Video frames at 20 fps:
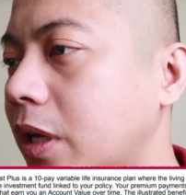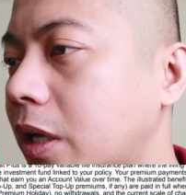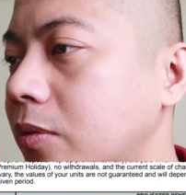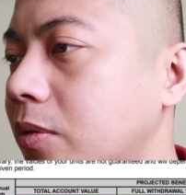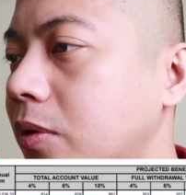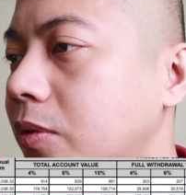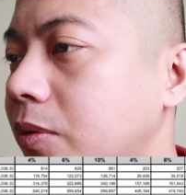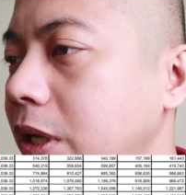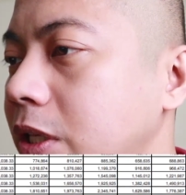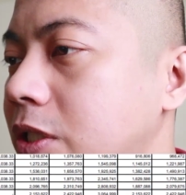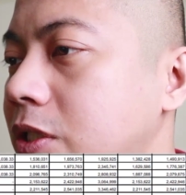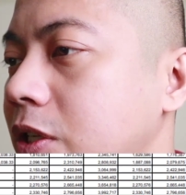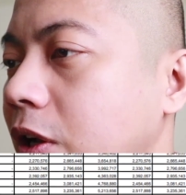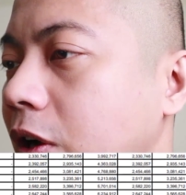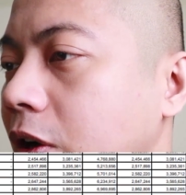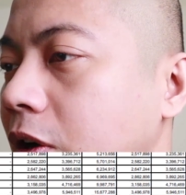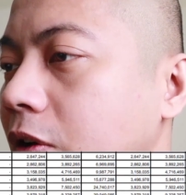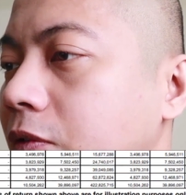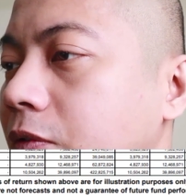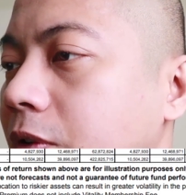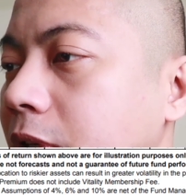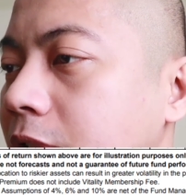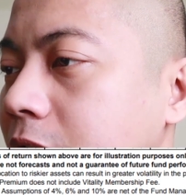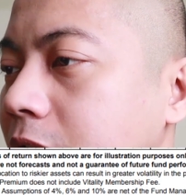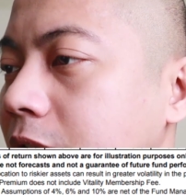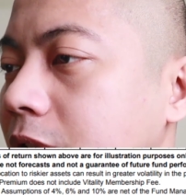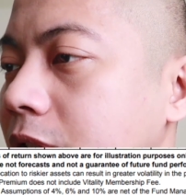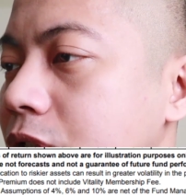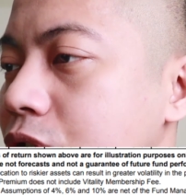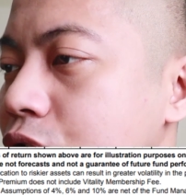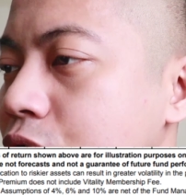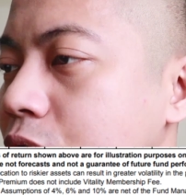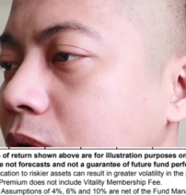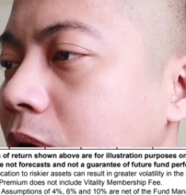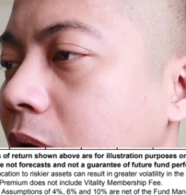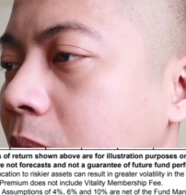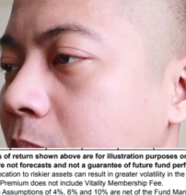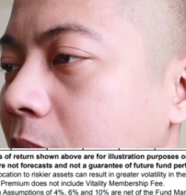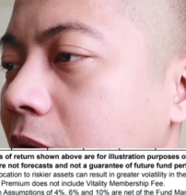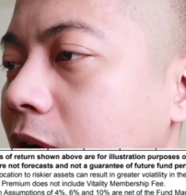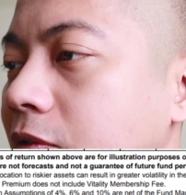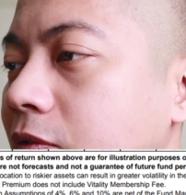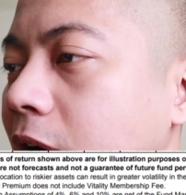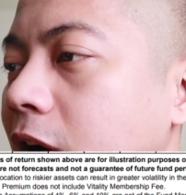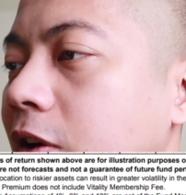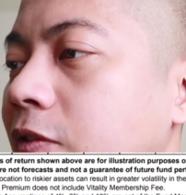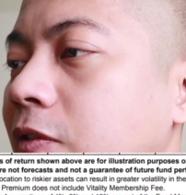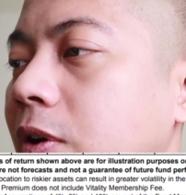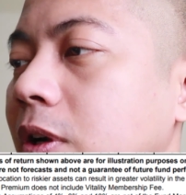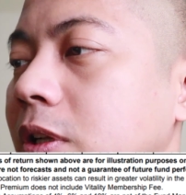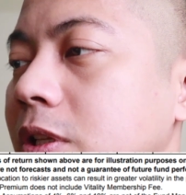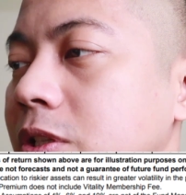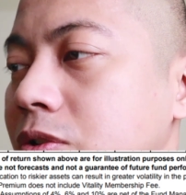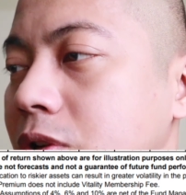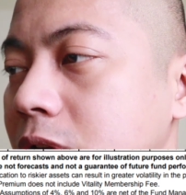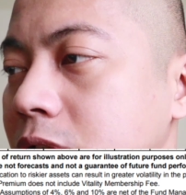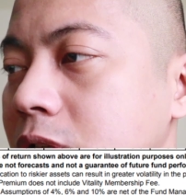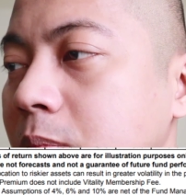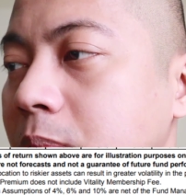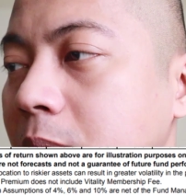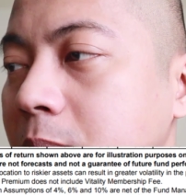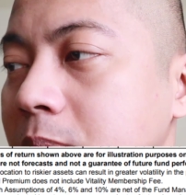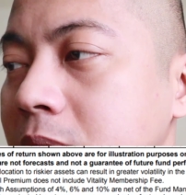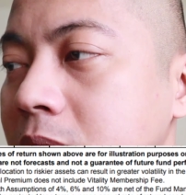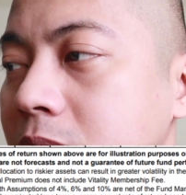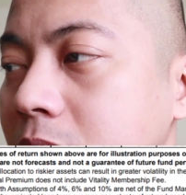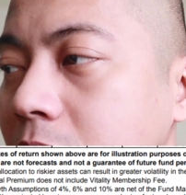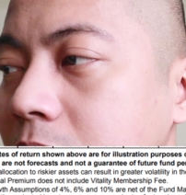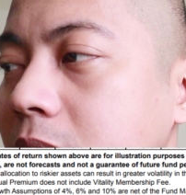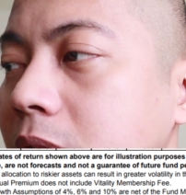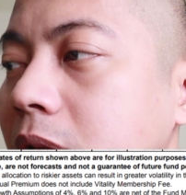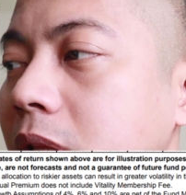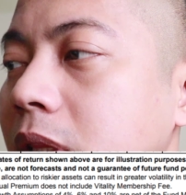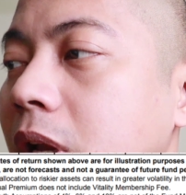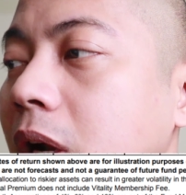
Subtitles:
The annual rates of return shown above are for illustration purposes only.